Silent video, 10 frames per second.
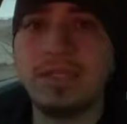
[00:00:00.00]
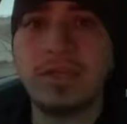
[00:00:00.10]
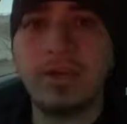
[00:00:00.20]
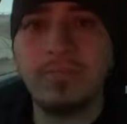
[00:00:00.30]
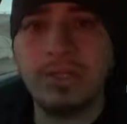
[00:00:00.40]
I
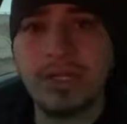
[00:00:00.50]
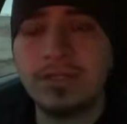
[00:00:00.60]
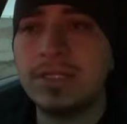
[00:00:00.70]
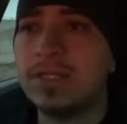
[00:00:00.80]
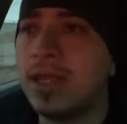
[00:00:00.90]
don't have much
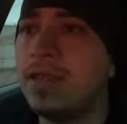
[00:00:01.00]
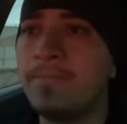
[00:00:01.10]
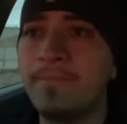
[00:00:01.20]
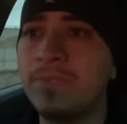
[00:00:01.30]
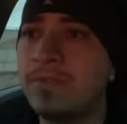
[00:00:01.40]
else to say.
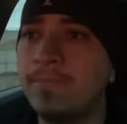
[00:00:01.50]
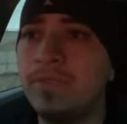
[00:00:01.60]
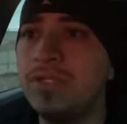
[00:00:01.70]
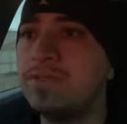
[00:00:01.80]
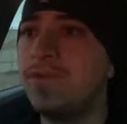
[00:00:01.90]

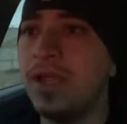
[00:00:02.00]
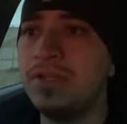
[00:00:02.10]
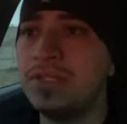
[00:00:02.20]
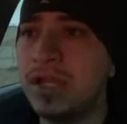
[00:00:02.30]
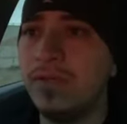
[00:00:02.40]
Just find
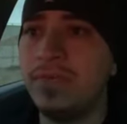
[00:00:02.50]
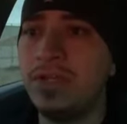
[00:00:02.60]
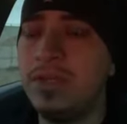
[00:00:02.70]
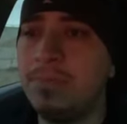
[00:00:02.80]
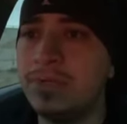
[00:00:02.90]
yourself and
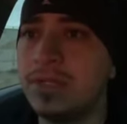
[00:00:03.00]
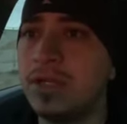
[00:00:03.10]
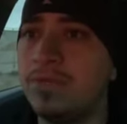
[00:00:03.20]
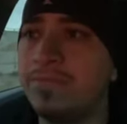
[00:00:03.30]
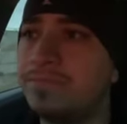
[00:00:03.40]
keep
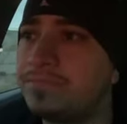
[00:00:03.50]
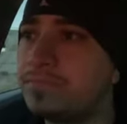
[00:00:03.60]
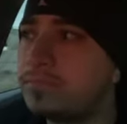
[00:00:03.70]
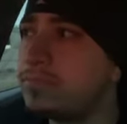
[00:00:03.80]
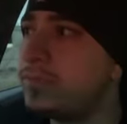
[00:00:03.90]
yourself.
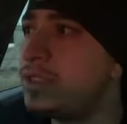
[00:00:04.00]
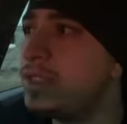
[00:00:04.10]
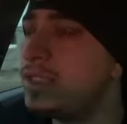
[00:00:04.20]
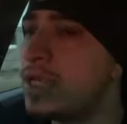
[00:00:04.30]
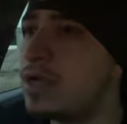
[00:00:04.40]

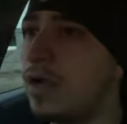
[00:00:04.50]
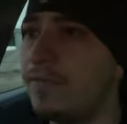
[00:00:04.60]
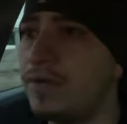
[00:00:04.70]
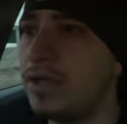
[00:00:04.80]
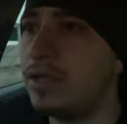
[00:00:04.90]
Stay
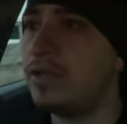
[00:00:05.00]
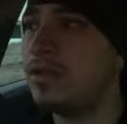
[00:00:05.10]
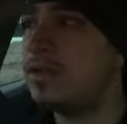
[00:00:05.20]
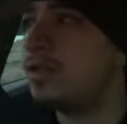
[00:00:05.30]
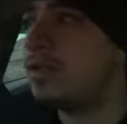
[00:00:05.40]
confident.
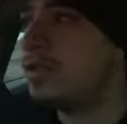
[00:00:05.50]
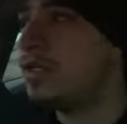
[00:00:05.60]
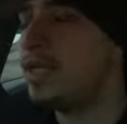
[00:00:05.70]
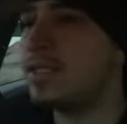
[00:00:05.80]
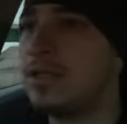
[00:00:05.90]
It
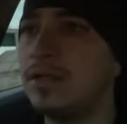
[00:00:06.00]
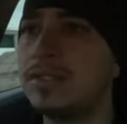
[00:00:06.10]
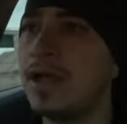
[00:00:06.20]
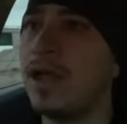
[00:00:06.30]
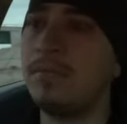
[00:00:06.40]
takes a long
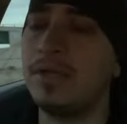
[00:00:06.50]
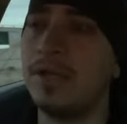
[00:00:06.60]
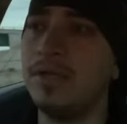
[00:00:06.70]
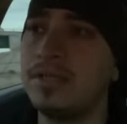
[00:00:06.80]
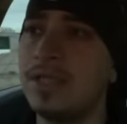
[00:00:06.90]
time to
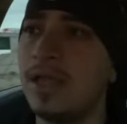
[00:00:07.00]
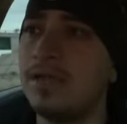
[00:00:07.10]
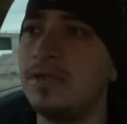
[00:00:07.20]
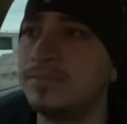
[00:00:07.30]
understand